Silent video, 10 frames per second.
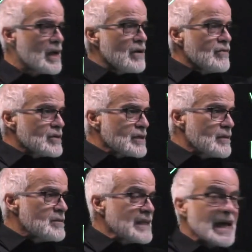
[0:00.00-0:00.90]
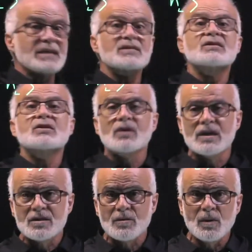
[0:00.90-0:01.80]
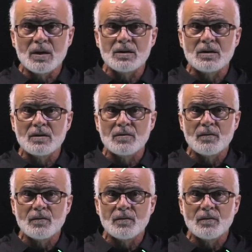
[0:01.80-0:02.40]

Every time it acts, it creates a particle.